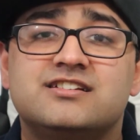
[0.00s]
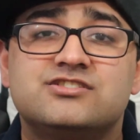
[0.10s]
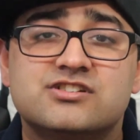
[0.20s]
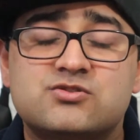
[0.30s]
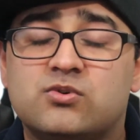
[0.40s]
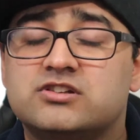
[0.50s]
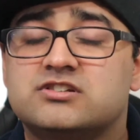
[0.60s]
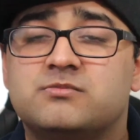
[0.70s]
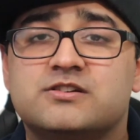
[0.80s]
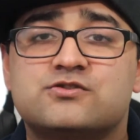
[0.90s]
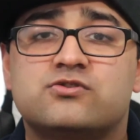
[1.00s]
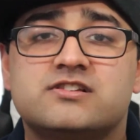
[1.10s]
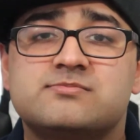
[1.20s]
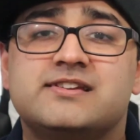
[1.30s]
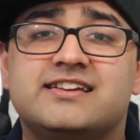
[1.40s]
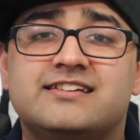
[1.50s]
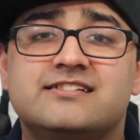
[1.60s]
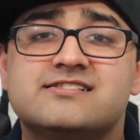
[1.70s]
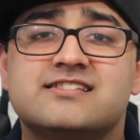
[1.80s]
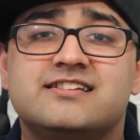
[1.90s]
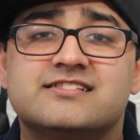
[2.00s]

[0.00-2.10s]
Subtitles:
just watch it because trust me, it is